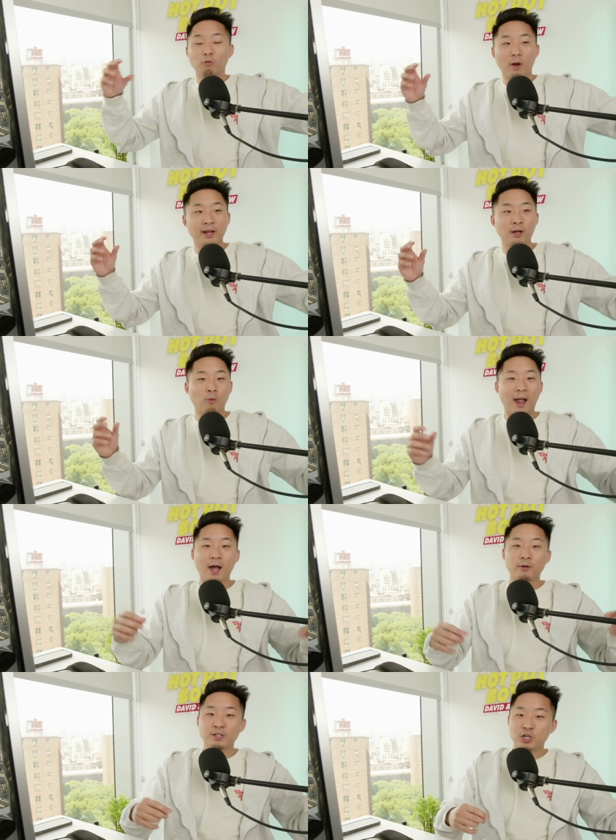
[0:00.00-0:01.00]
running
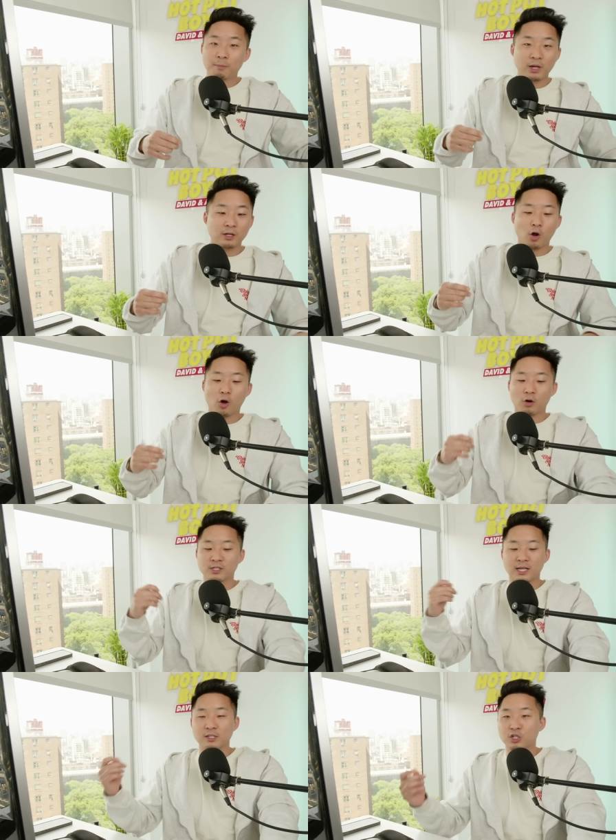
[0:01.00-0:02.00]
around and jumping in cars,
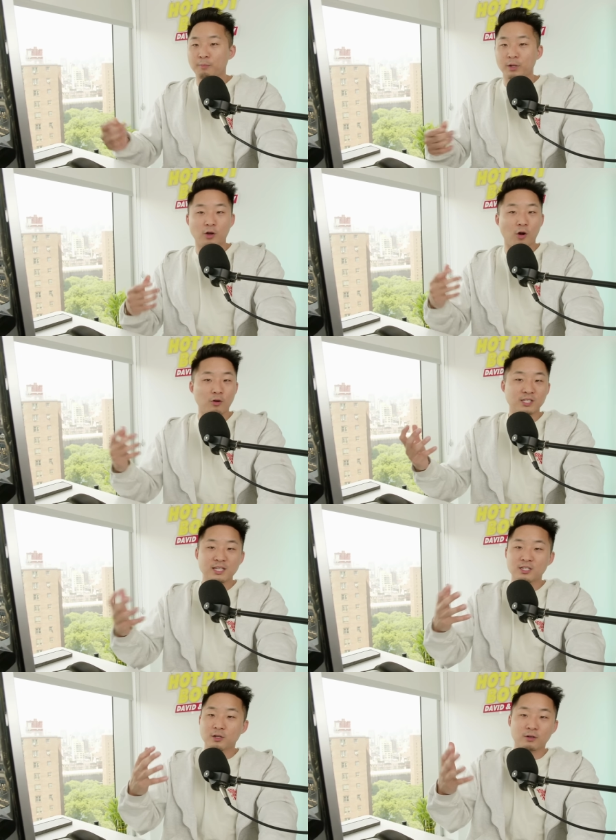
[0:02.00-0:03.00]
they can jump in cars
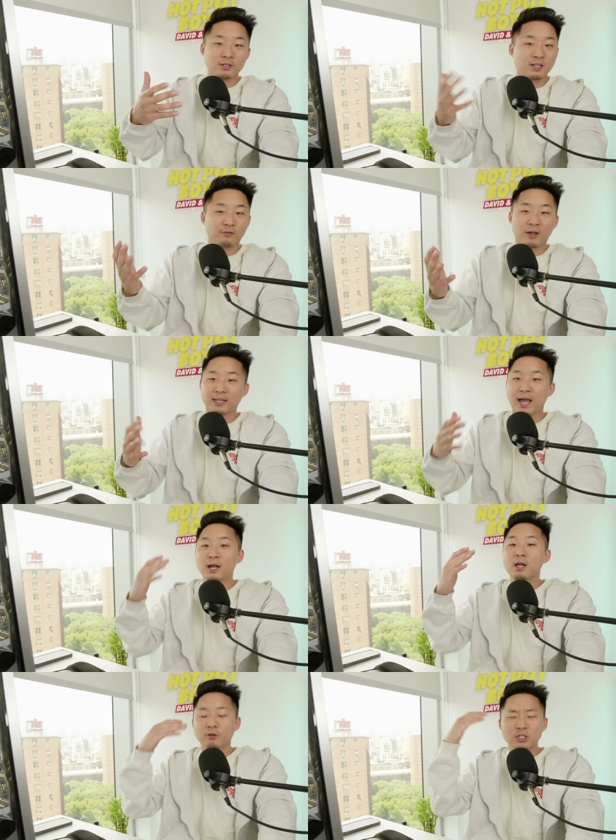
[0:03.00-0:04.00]
easier and stuff like that.
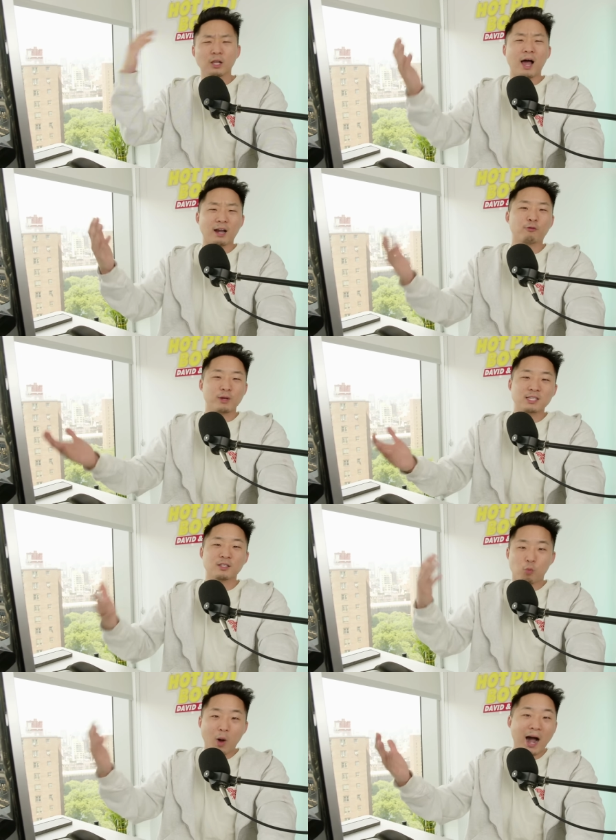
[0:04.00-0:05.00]
There's a lot of
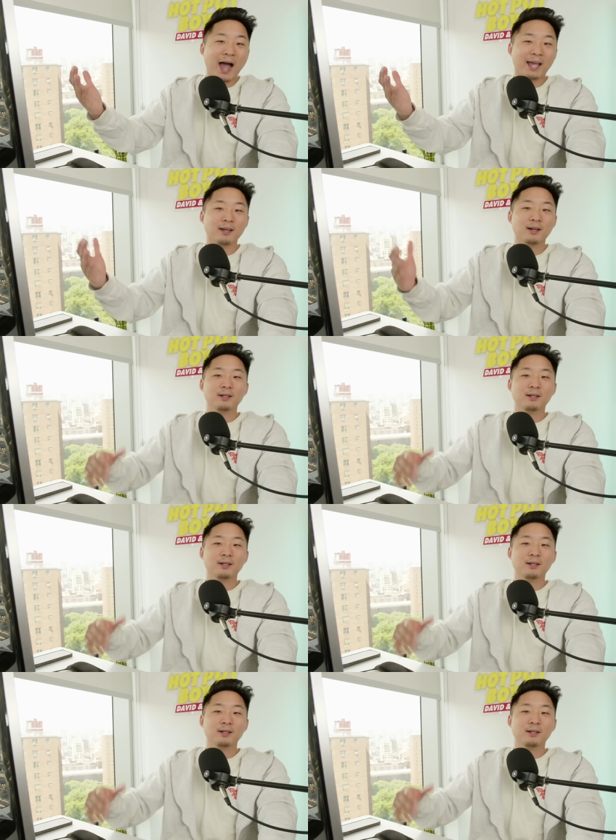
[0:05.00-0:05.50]
reasons why